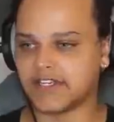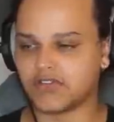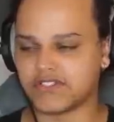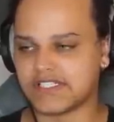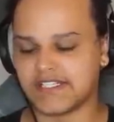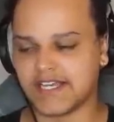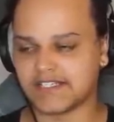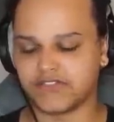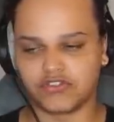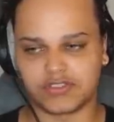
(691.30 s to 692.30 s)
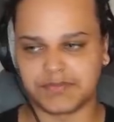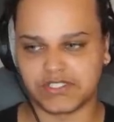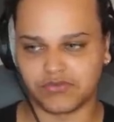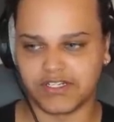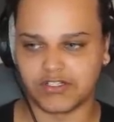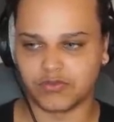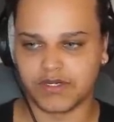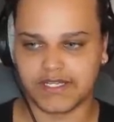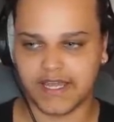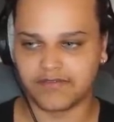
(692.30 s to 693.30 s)
then obviously, yes, if you're just mid-screen and you
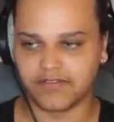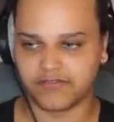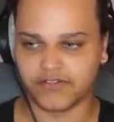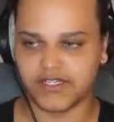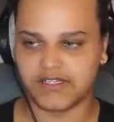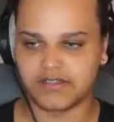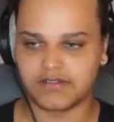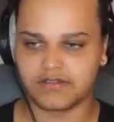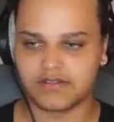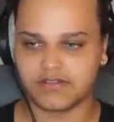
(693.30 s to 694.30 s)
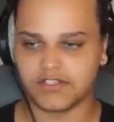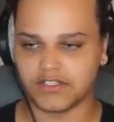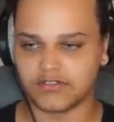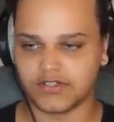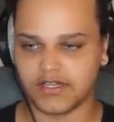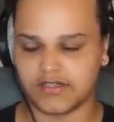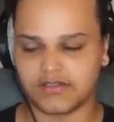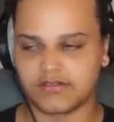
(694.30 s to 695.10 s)
want to get in for free, you can do that.